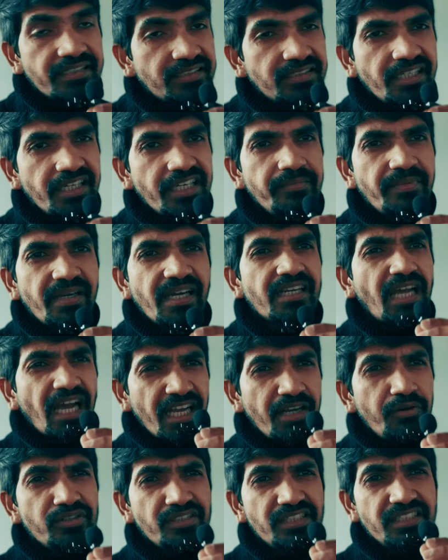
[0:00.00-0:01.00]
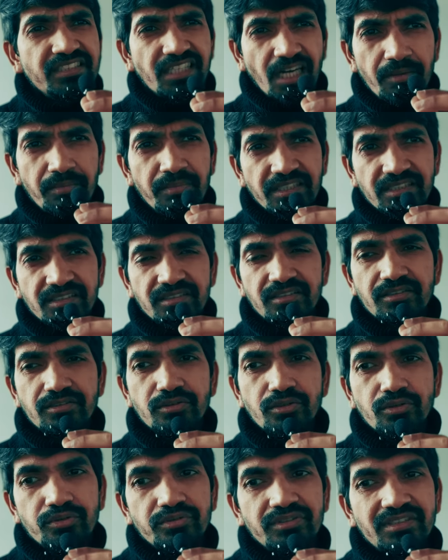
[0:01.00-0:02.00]
time I was in Dublin,
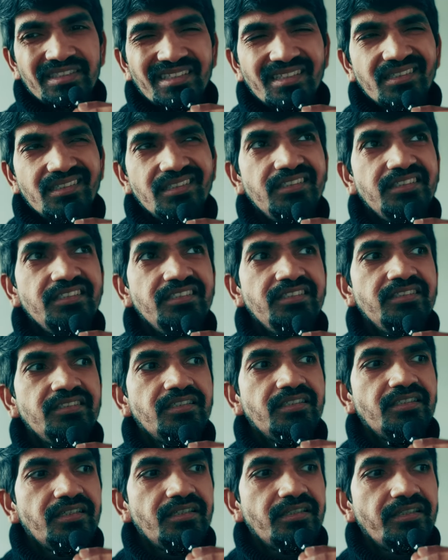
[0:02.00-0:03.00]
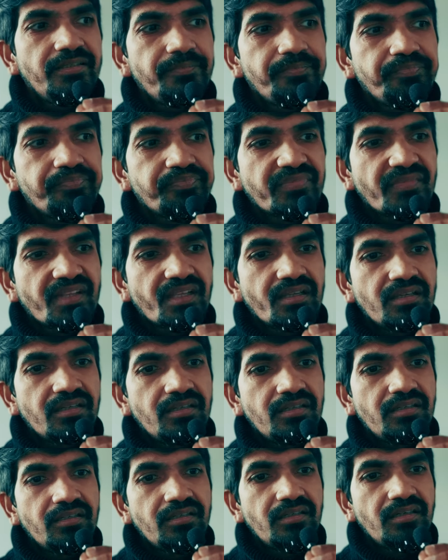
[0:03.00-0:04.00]
so generally
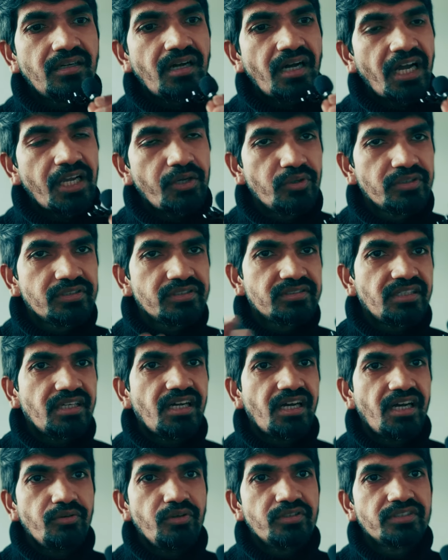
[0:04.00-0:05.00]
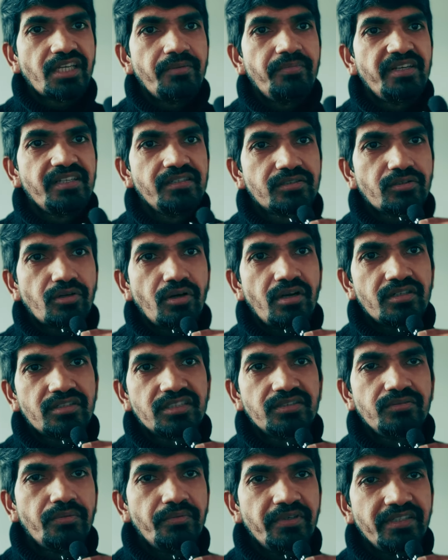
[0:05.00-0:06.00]
I was having
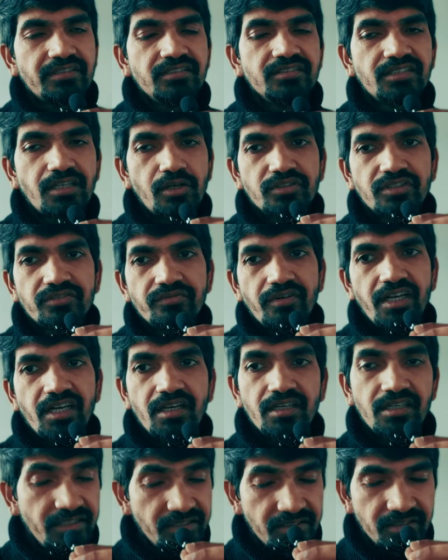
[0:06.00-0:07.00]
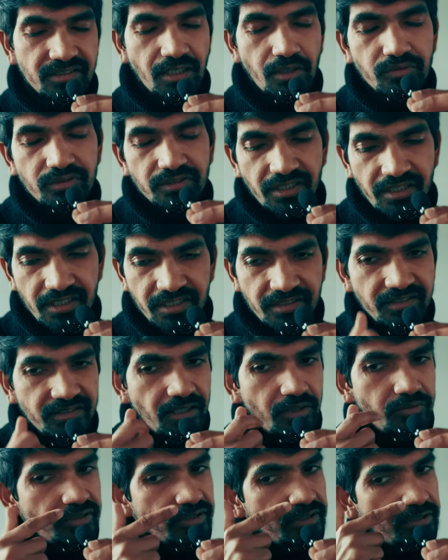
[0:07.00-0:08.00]
scholarship of
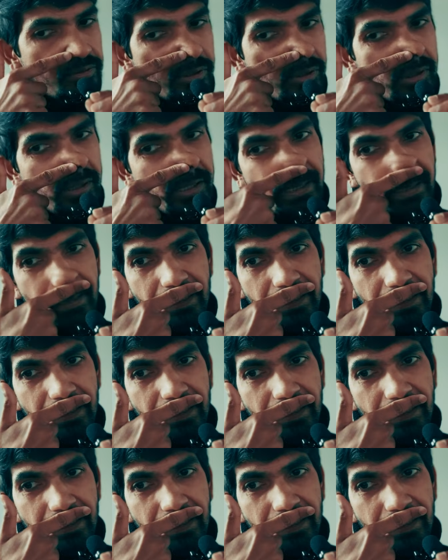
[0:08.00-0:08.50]
18,000 euro.